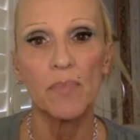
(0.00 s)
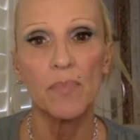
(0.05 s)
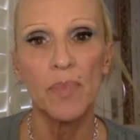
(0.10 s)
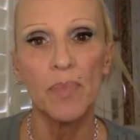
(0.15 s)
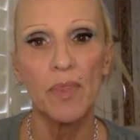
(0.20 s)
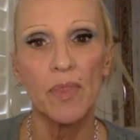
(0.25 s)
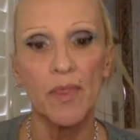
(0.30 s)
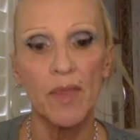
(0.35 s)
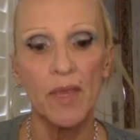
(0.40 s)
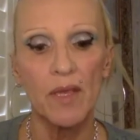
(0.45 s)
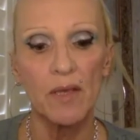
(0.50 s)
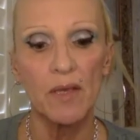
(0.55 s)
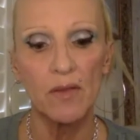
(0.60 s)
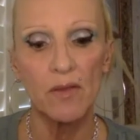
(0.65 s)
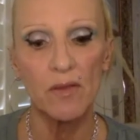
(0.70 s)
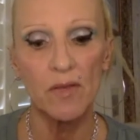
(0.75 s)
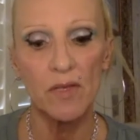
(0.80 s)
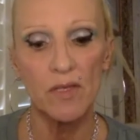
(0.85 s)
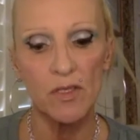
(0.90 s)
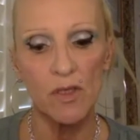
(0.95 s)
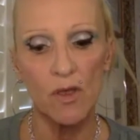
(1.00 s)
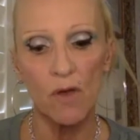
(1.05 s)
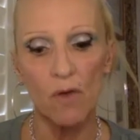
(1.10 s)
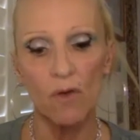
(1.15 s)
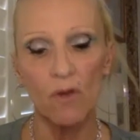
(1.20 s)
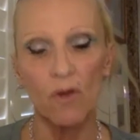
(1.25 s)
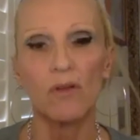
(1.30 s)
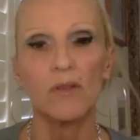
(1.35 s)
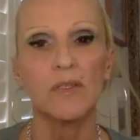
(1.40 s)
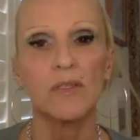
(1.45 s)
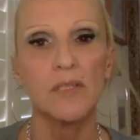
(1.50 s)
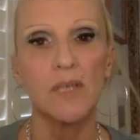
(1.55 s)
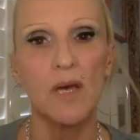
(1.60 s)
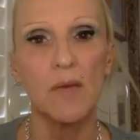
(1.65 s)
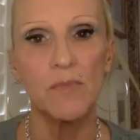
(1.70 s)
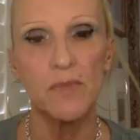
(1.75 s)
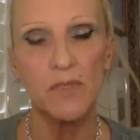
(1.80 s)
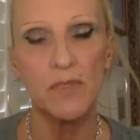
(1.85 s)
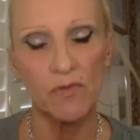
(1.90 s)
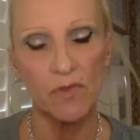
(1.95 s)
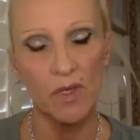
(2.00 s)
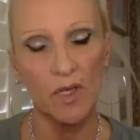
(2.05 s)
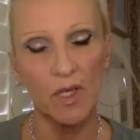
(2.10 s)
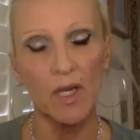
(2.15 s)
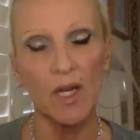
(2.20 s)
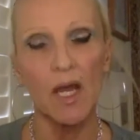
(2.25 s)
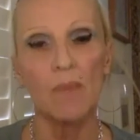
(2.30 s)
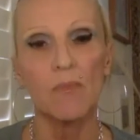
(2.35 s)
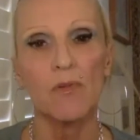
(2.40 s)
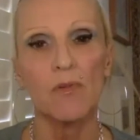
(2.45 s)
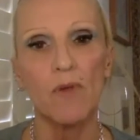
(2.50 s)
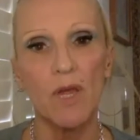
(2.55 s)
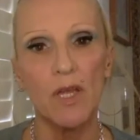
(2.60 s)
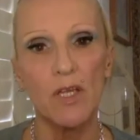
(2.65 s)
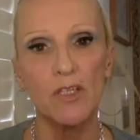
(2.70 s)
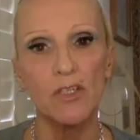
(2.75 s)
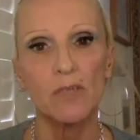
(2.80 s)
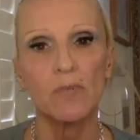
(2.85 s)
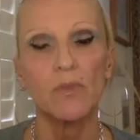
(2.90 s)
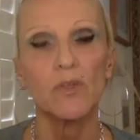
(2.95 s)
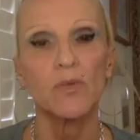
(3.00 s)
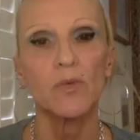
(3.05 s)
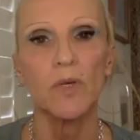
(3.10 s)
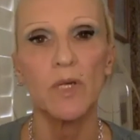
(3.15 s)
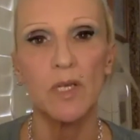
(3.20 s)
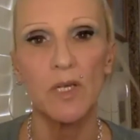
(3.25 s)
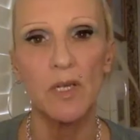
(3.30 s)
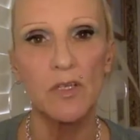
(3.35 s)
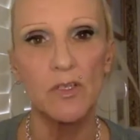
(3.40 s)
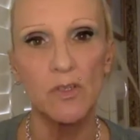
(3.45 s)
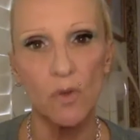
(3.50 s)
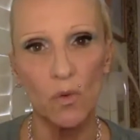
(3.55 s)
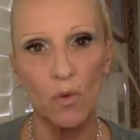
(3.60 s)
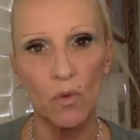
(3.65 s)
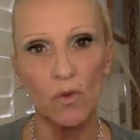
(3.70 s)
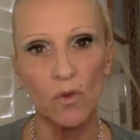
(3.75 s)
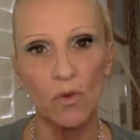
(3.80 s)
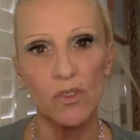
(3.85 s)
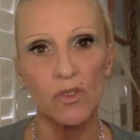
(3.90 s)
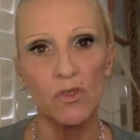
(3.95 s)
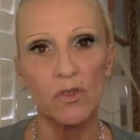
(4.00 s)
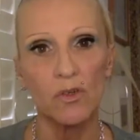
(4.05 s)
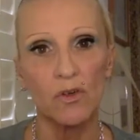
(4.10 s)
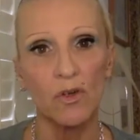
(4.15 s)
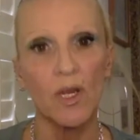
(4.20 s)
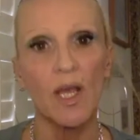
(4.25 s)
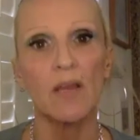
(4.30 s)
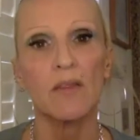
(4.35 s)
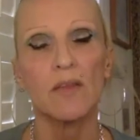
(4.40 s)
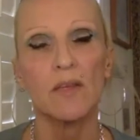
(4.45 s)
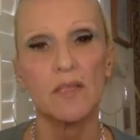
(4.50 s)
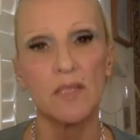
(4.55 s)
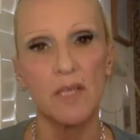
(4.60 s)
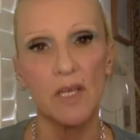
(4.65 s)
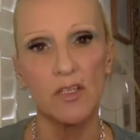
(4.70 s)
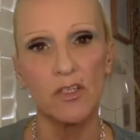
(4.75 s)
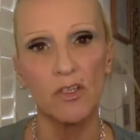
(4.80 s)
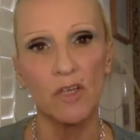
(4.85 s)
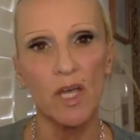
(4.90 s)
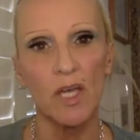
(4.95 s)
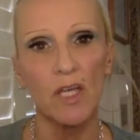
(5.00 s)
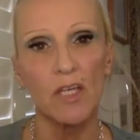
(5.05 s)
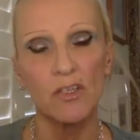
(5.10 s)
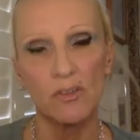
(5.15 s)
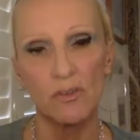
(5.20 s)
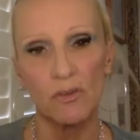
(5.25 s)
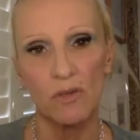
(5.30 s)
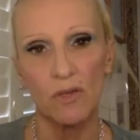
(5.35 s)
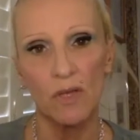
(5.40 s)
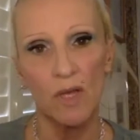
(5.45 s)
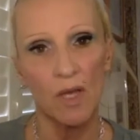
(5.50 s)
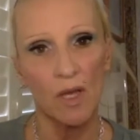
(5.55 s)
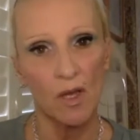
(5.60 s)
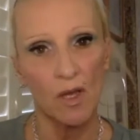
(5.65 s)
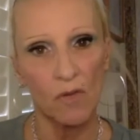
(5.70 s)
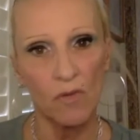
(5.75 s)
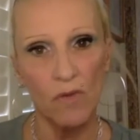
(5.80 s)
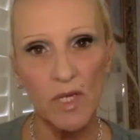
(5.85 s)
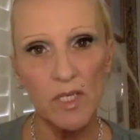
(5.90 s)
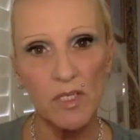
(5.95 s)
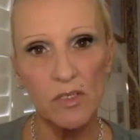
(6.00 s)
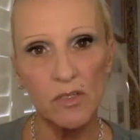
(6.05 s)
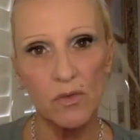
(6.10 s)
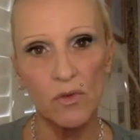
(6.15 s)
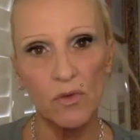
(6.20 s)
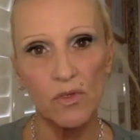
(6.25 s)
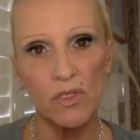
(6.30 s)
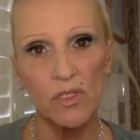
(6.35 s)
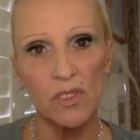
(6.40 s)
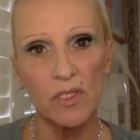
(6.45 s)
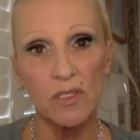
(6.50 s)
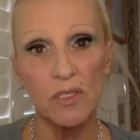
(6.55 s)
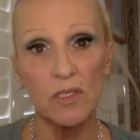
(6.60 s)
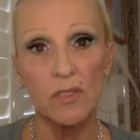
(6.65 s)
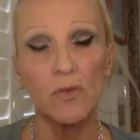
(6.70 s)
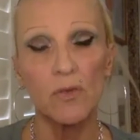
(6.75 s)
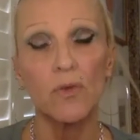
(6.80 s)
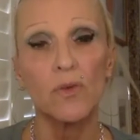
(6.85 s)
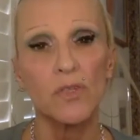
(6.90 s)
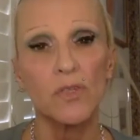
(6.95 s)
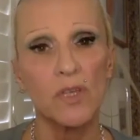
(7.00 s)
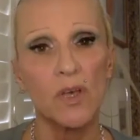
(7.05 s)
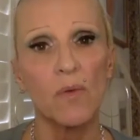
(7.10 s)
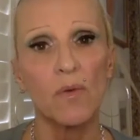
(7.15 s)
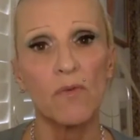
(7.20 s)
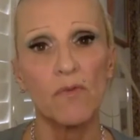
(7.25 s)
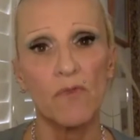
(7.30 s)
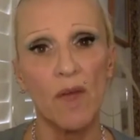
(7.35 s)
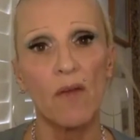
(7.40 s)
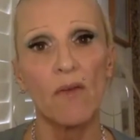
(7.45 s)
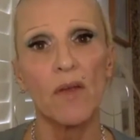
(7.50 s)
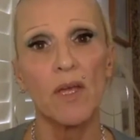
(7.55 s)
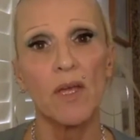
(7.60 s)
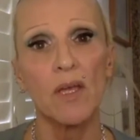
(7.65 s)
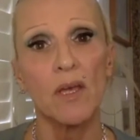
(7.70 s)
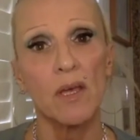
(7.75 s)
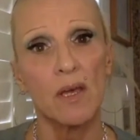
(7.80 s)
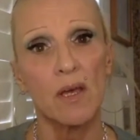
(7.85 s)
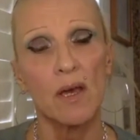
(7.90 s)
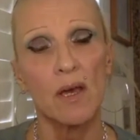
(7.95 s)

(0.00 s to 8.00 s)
think that this whole concept of the collaboration between us all to create these educational resources is also a very